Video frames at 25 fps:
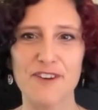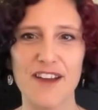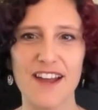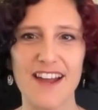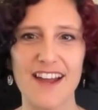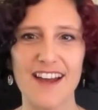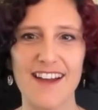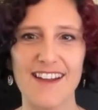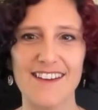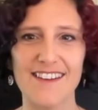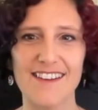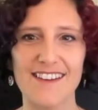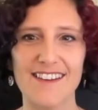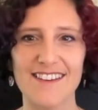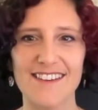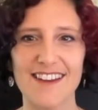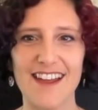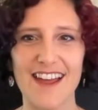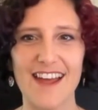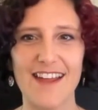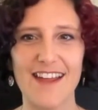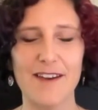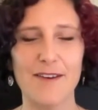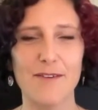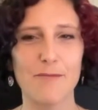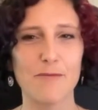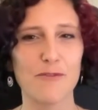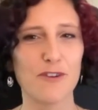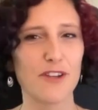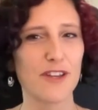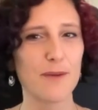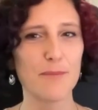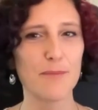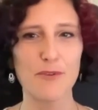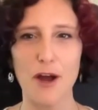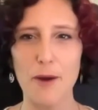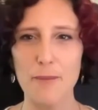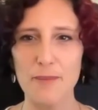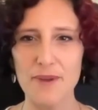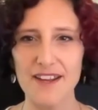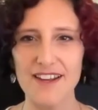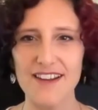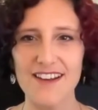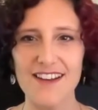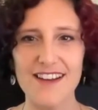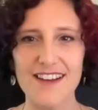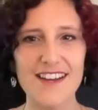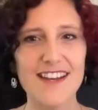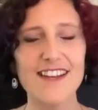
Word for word: and and really brought me